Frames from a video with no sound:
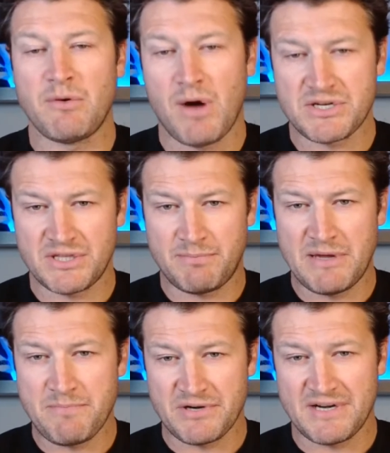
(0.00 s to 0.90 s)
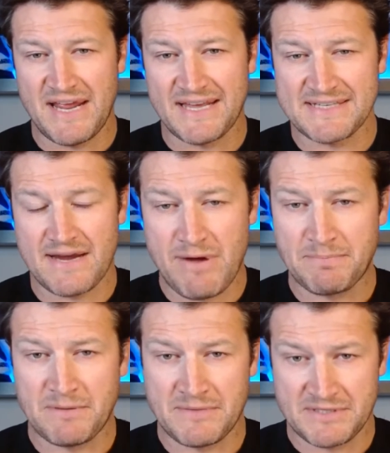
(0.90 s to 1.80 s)
watching the Peeper tonight because I
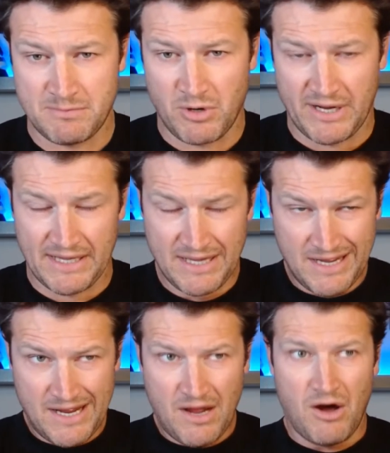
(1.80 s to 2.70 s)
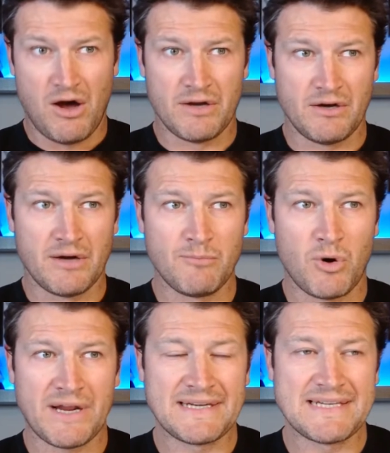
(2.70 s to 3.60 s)
ripped them this morning on
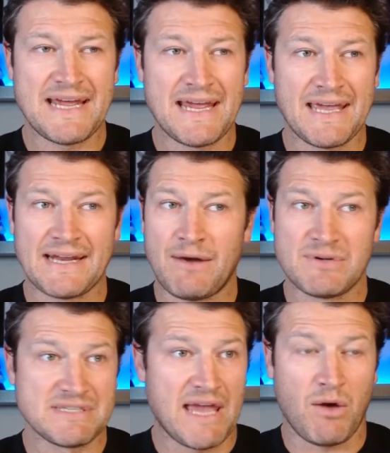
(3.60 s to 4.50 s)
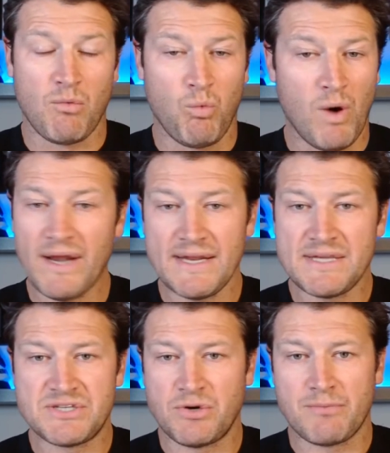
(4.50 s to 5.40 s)
Morning Take, and I was like, what
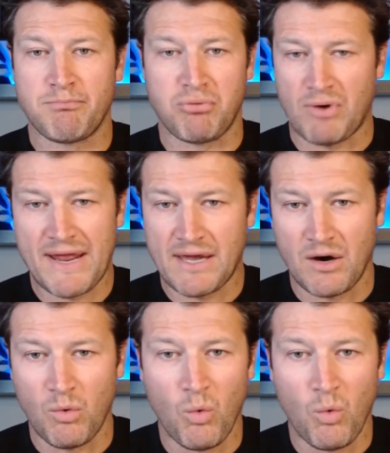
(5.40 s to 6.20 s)
is your breakout?